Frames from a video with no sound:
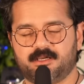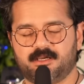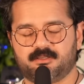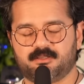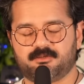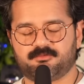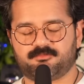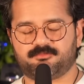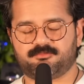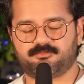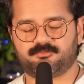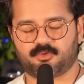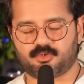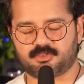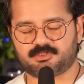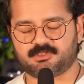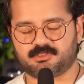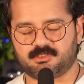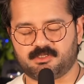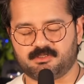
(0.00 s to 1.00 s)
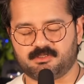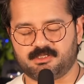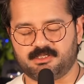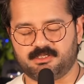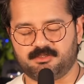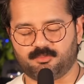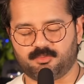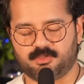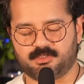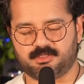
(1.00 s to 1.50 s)

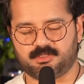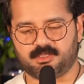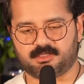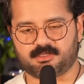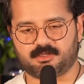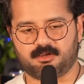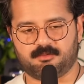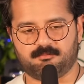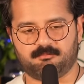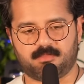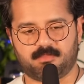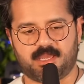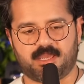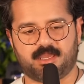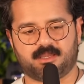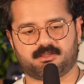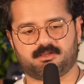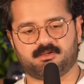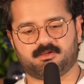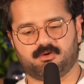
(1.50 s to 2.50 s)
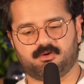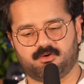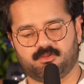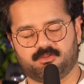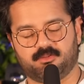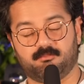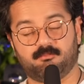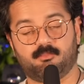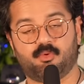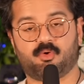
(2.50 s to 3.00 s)
Unfortunately, when they come back
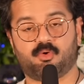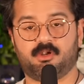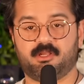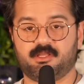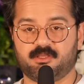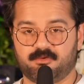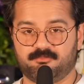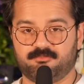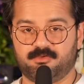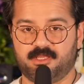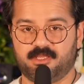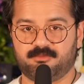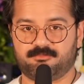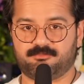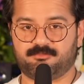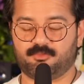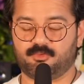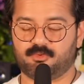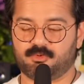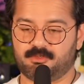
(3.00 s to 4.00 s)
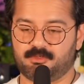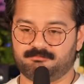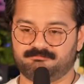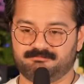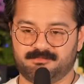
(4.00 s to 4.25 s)
on the morning of day 4,